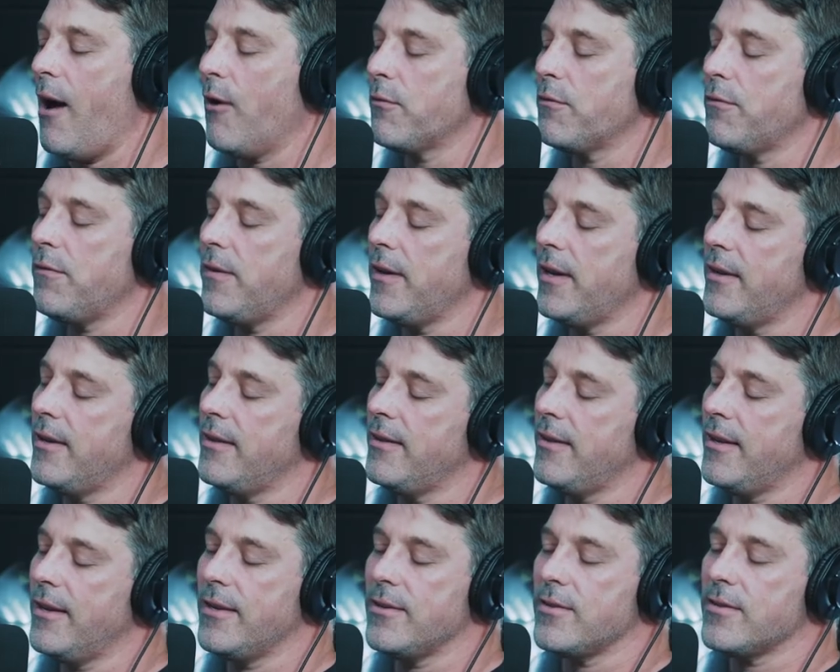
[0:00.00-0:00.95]
outfit and
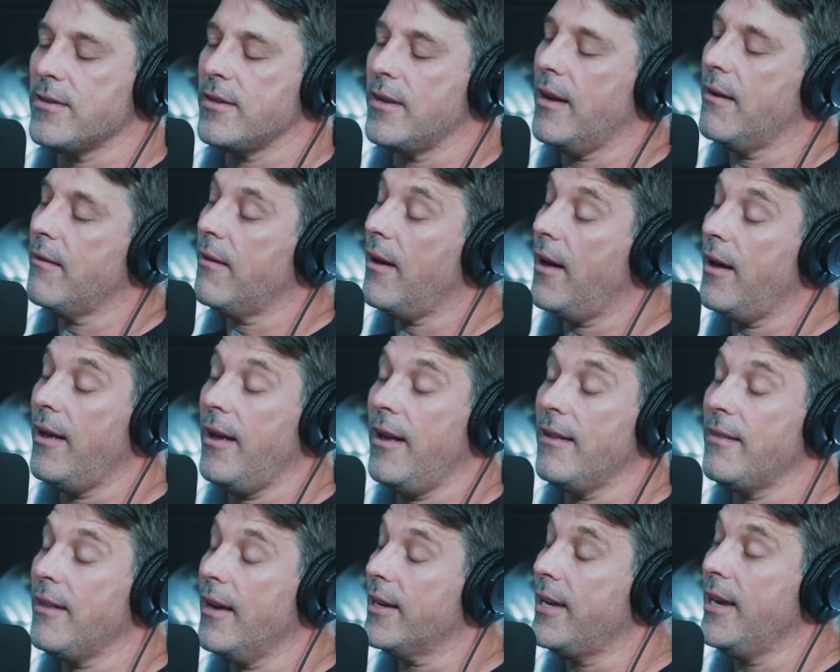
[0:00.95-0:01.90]
this and I, I
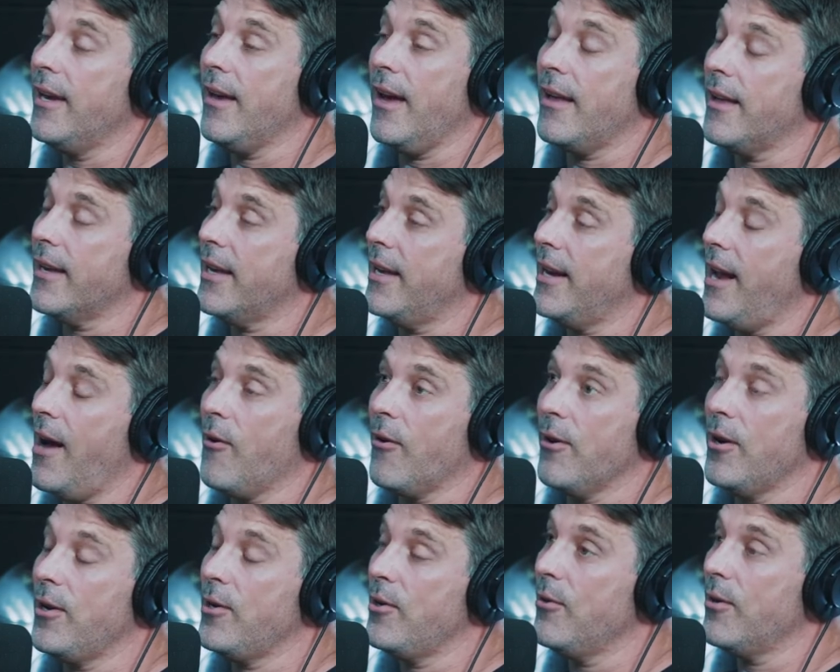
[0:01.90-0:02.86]
I'd like he got like an
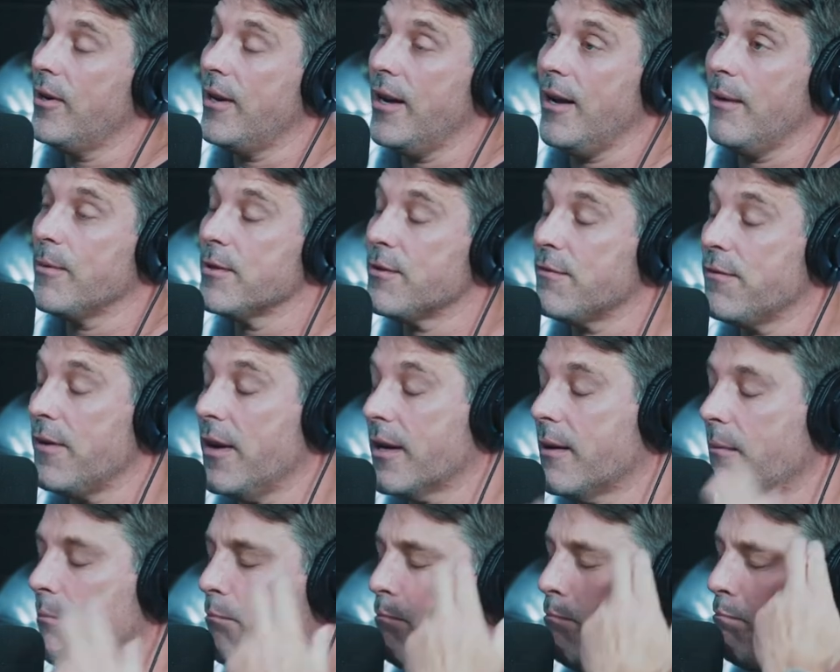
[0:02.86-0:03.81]
hour into it now.
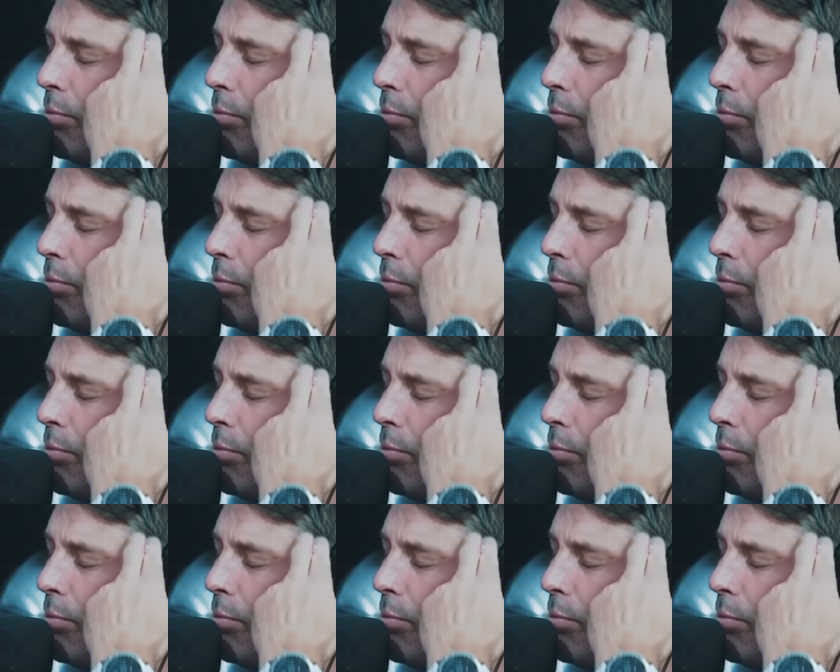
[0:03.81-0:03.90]
It's